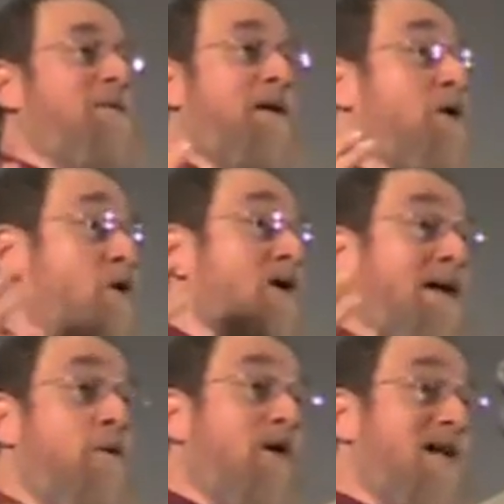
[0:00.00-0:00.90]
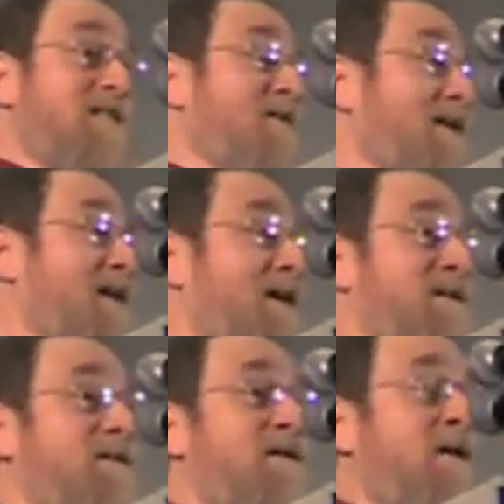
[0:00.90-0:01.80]
I mean, they were cooking up all kinds of
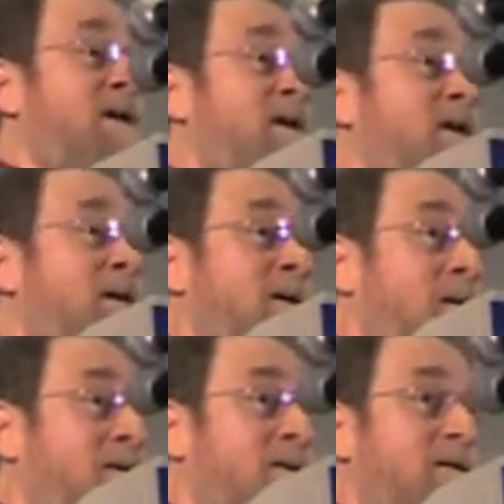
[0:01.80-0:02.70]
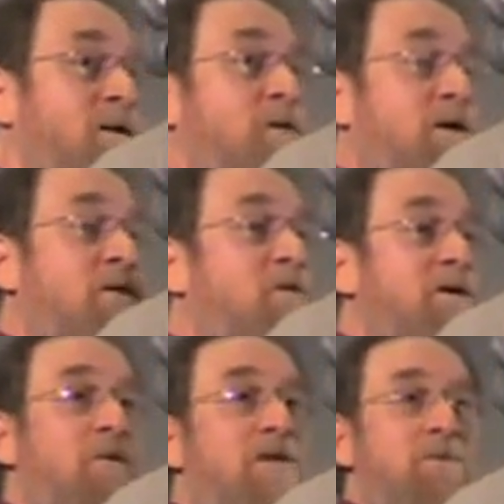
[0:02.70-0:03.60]
ideas. You know, the
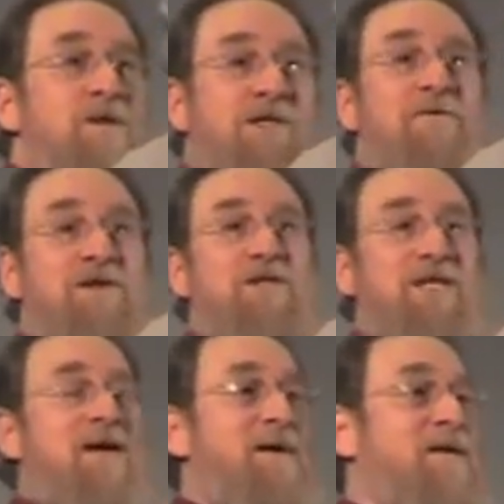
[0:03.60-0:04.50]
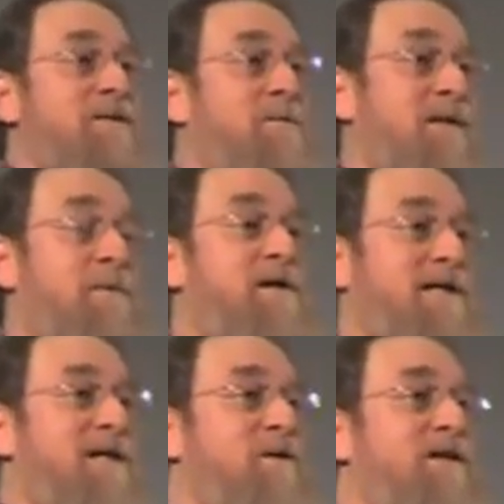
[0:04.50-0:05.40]
growth, what Jefferson say about
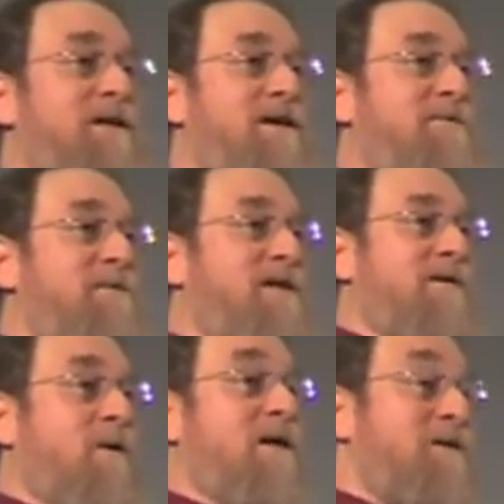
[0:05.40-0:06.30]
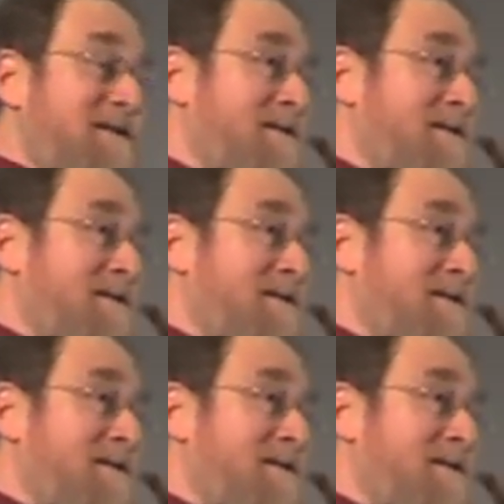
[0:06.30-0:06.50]
liberty yielding and government growing?